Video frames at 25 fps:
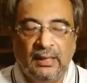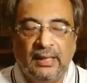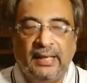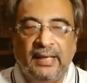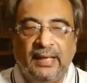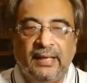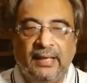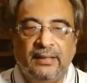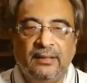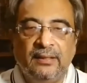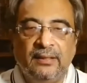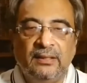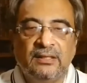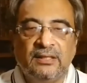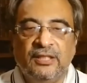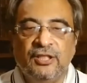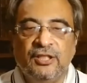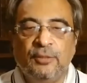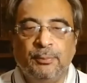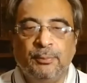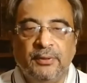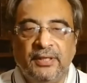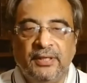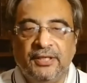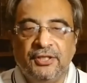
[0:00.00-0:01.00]
And
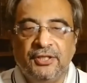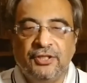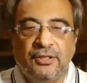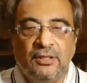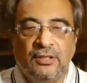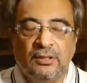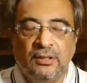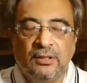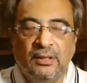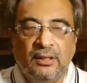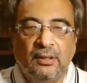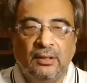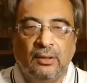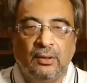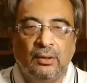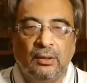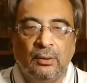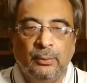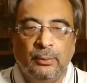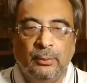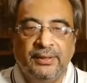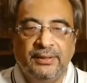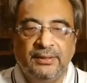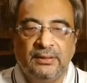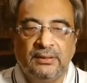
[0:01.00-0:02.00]
such predictions, they
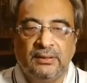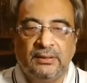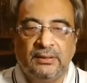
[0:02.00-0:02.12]
always